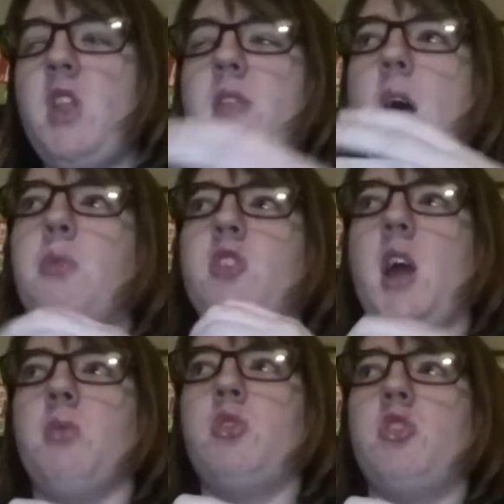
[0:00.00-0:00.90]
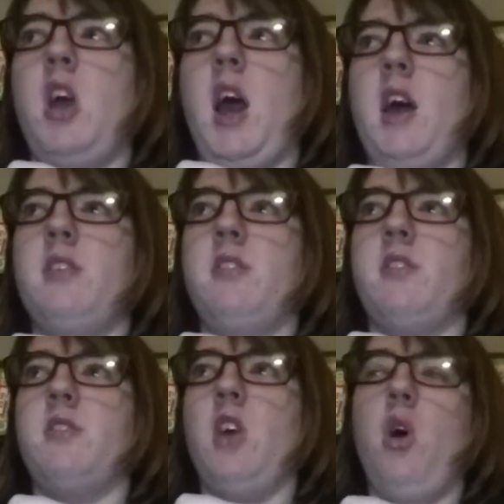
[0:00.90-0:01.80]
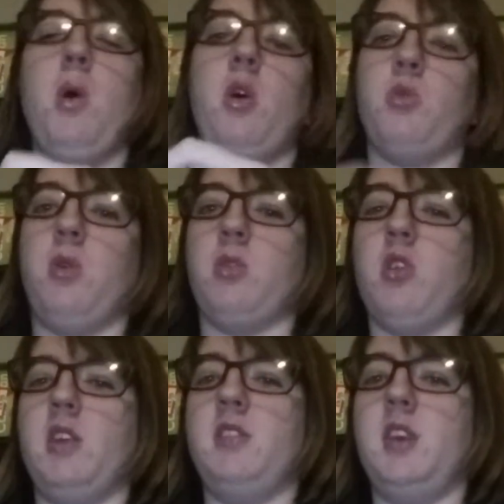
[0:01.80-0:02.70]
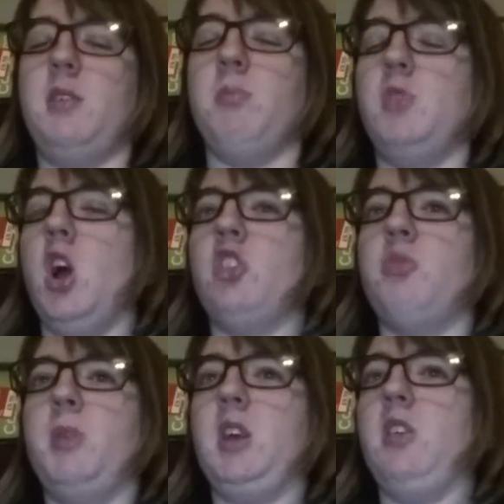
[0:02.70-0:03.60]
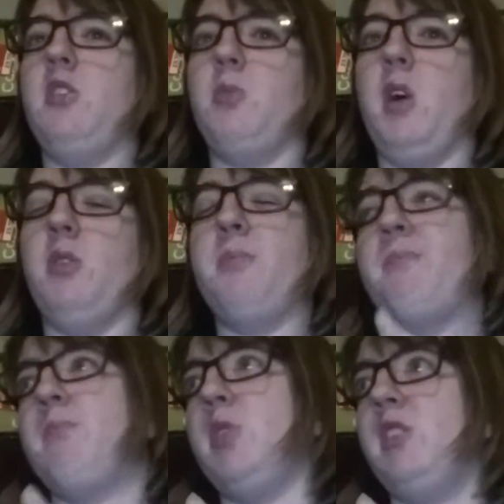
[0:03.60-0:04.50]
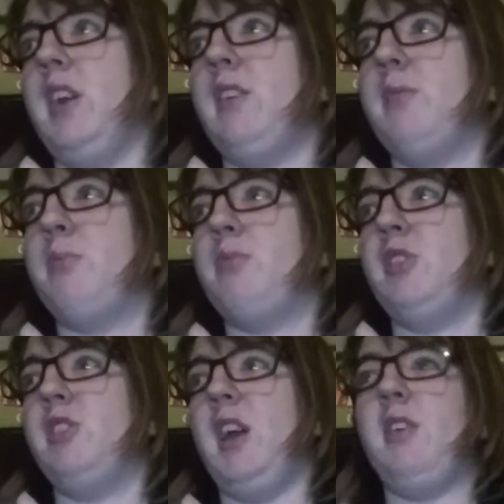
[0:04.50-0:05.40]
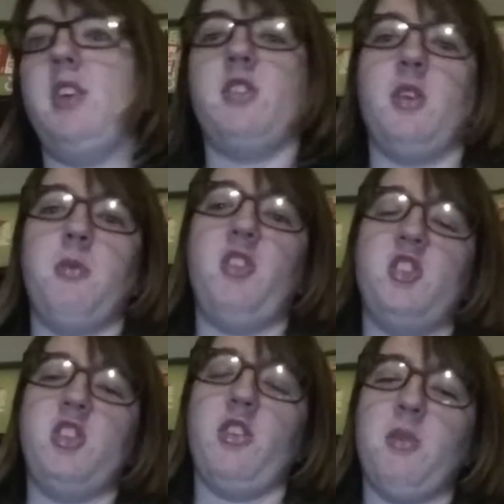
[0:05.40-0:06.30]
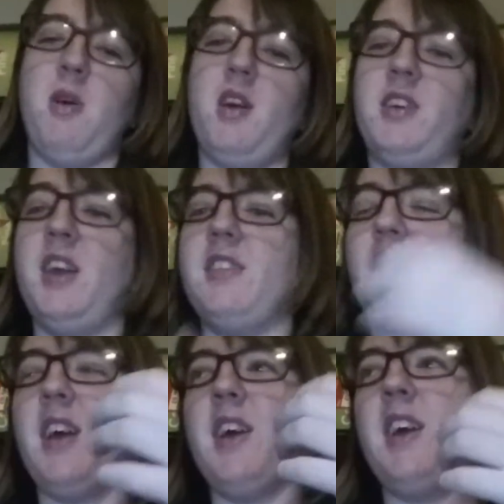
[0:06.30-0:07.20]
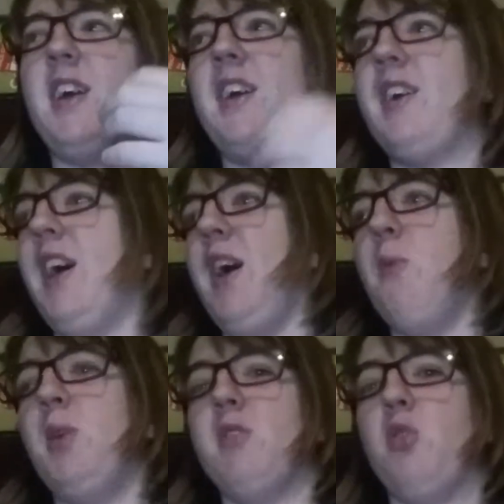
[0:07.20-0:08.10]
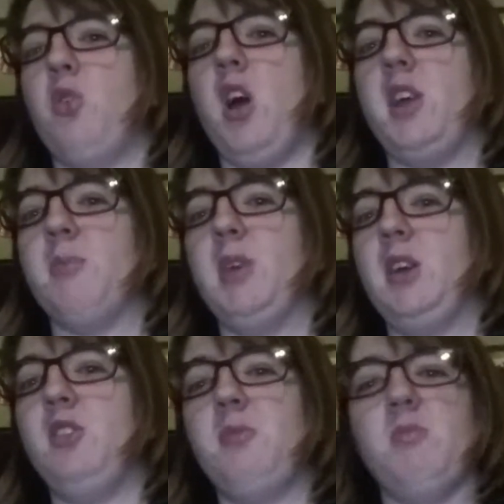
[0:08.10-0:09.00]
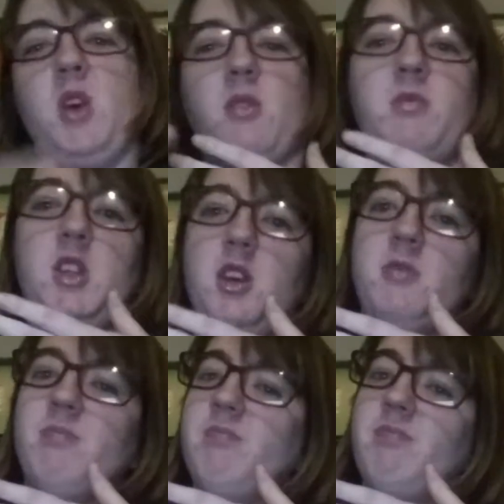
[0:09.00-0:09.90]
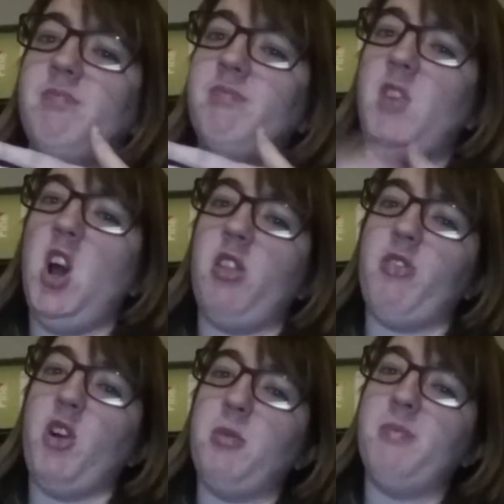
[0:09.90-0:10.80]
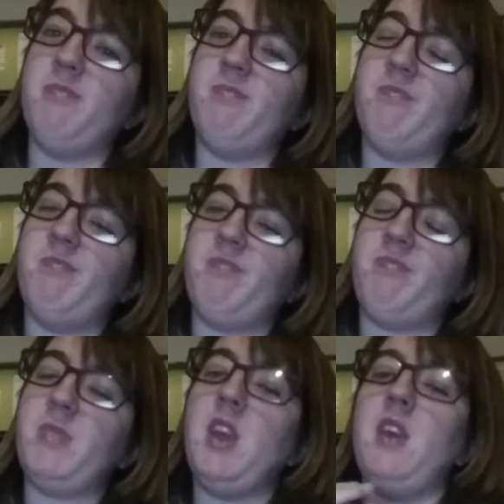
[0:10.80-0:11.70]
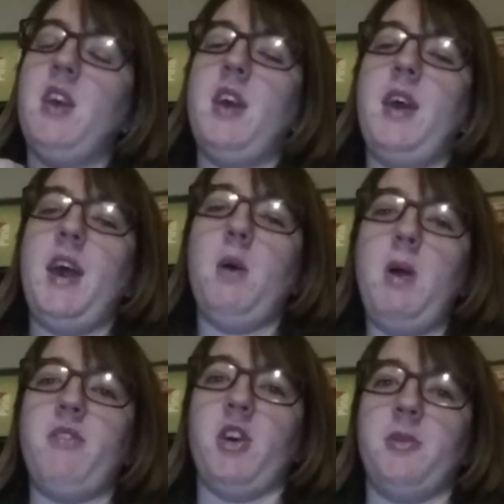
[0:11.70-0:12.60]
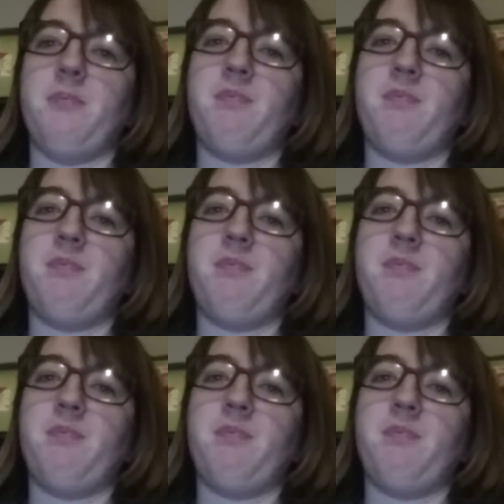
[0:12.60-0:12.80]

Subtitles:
that was announced, and the whole world went crazy, nuts, because, well, Prince Harry is officially off the market, and we are all dying because, well, heartthrob. However,